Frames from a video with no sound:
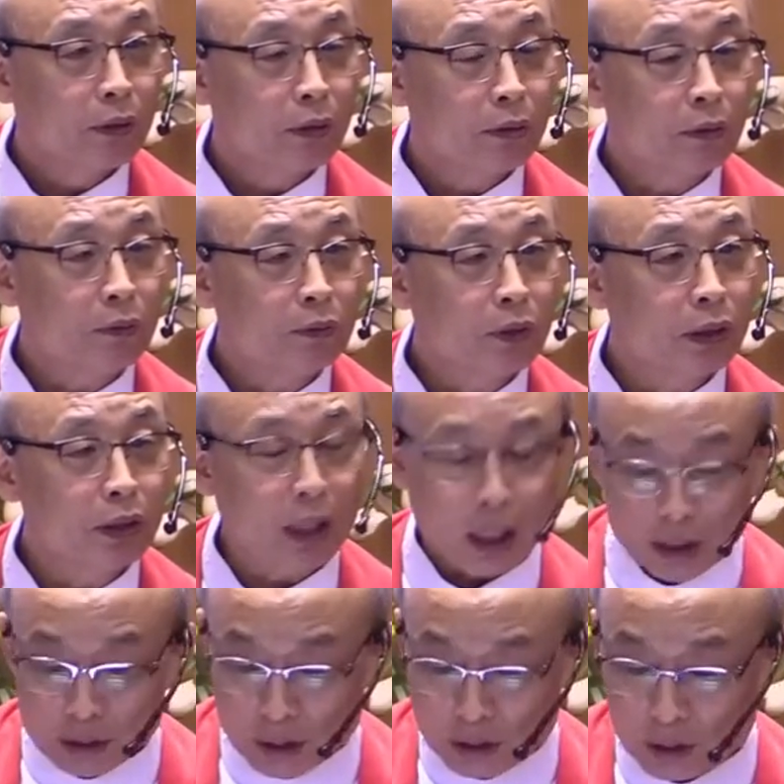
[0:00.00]
You know,
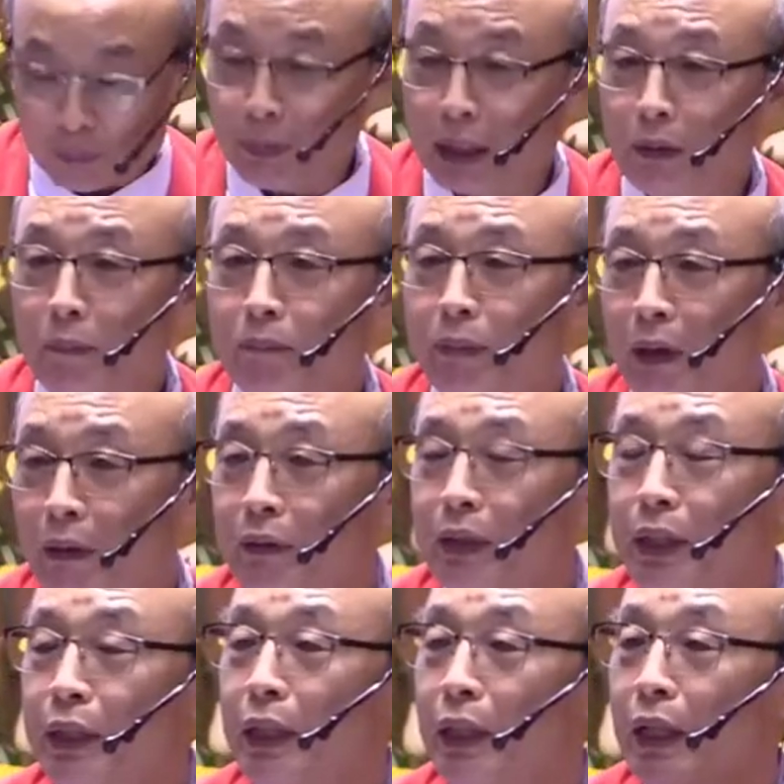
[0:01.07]
God has become
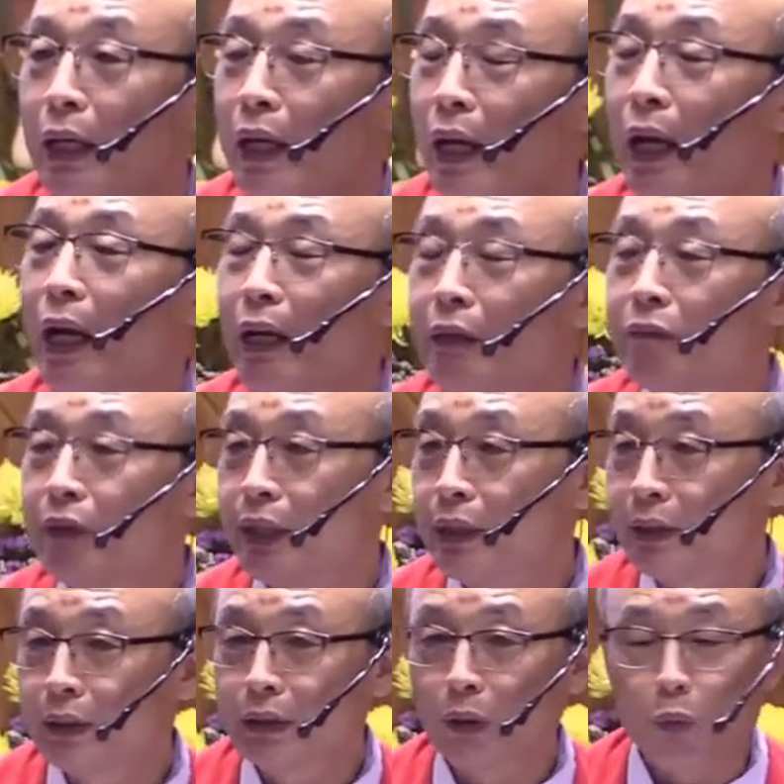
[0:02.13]
very
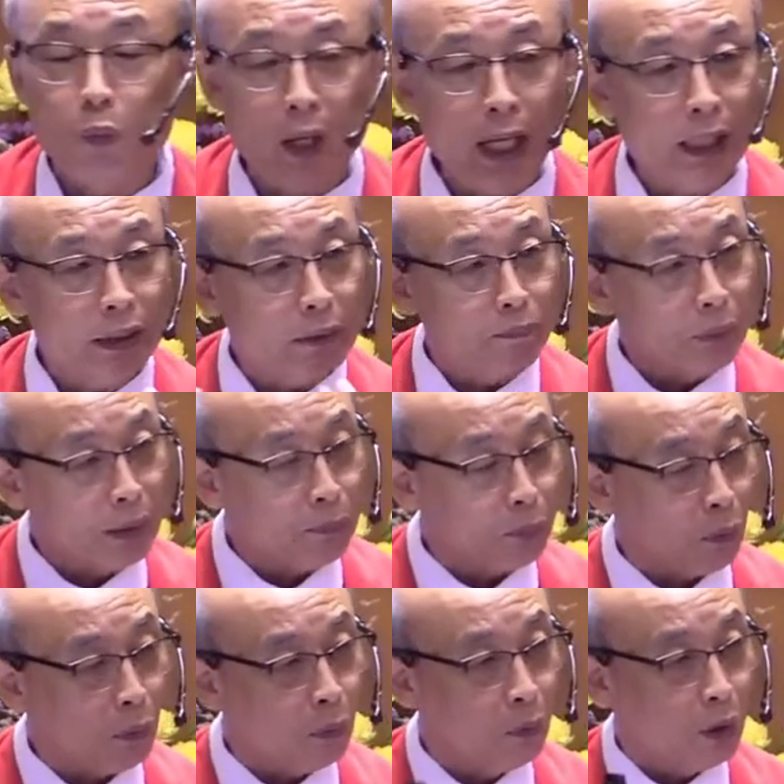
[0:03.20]
angry the way the
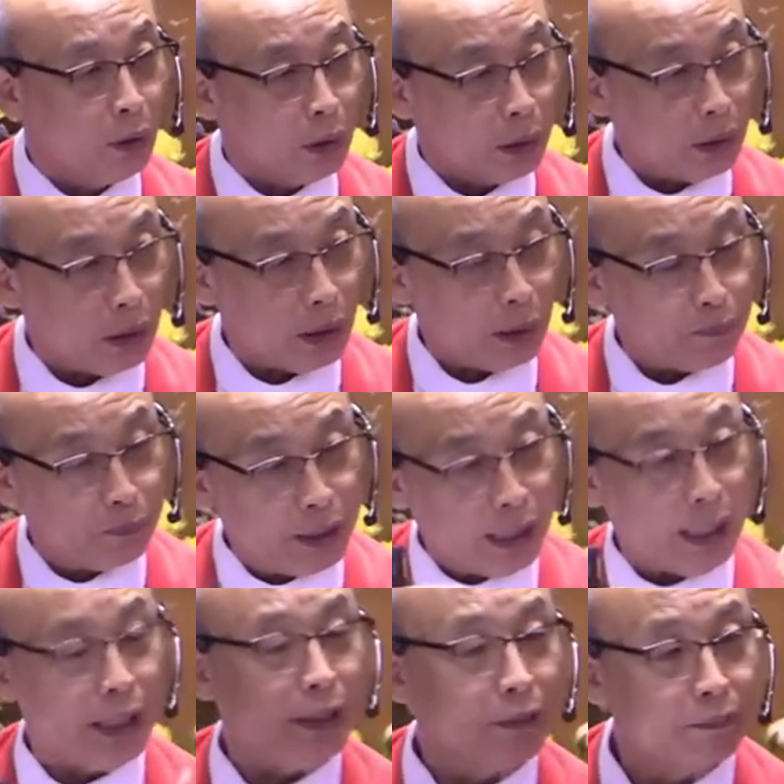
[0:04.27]
people
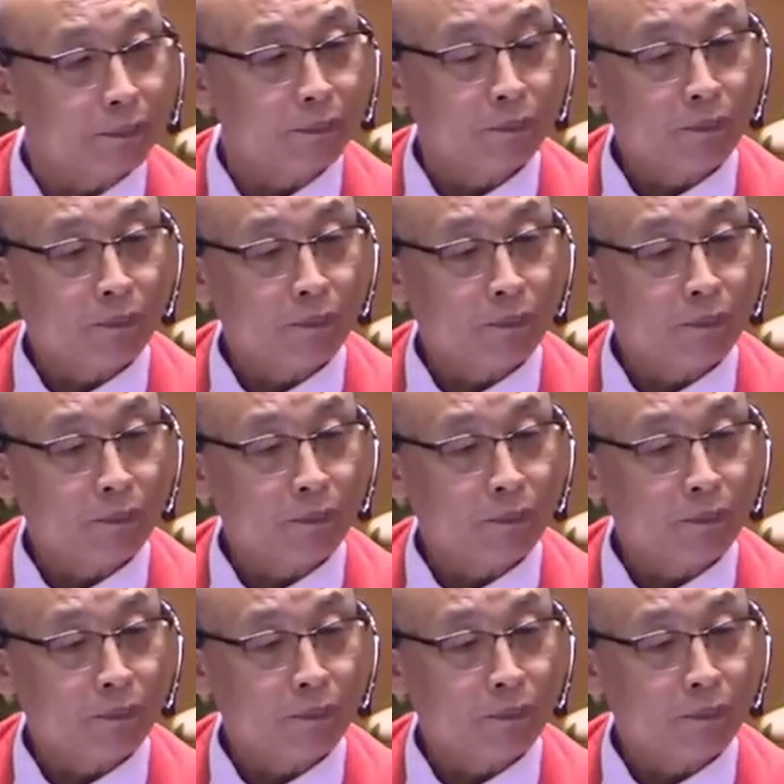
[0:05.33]
behave.